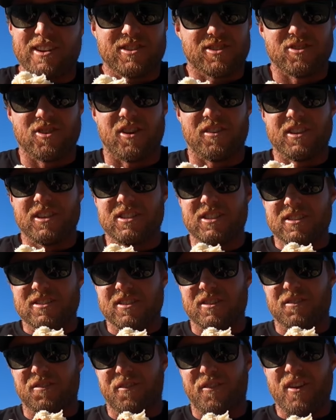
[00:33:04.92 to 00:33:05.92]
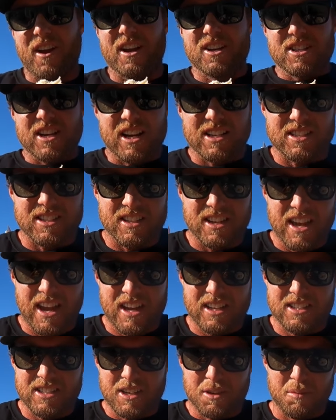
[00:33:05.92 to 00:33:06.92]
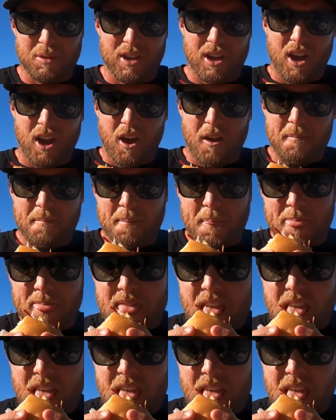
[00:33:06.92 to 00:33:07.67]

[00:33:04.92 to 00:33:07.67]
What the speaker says: restaurant. This is as fresh as it gets. Here we go.